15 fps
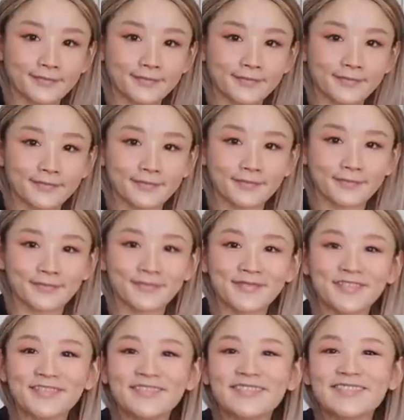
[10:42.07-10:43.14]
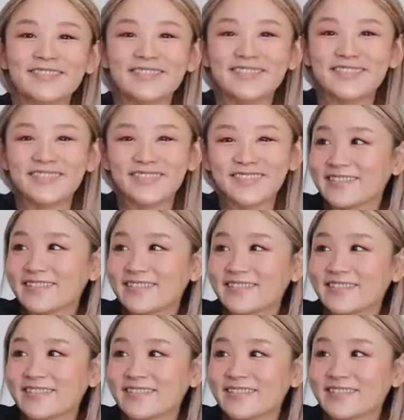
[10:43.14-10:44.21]

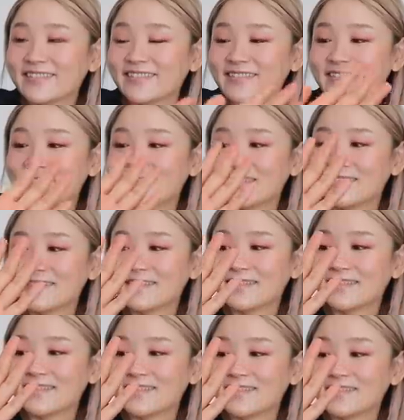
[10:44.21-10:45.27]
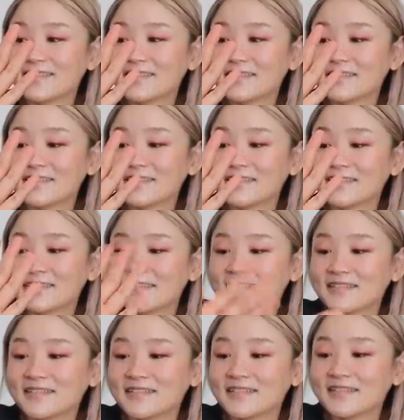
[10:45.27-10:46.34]

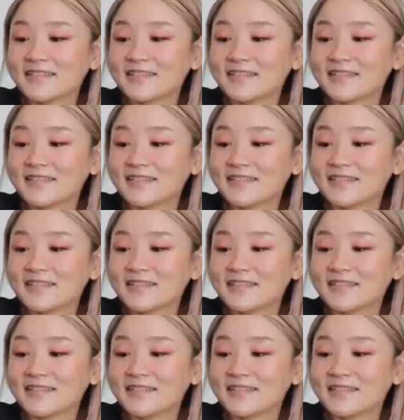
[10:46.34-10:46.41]
This person isn't speaking.